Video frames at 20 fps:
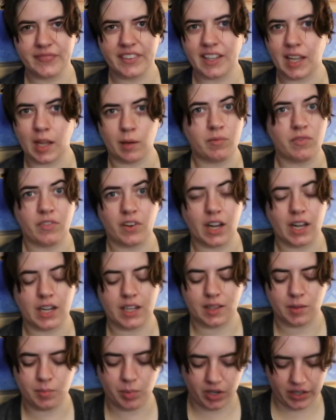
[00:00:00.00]
Kept
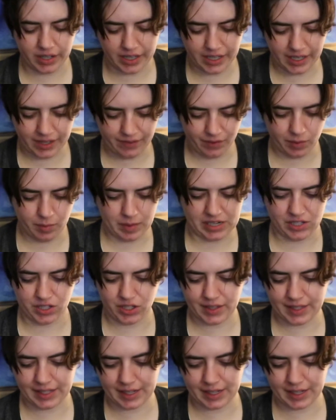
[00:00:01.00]
forgetting the pertinent information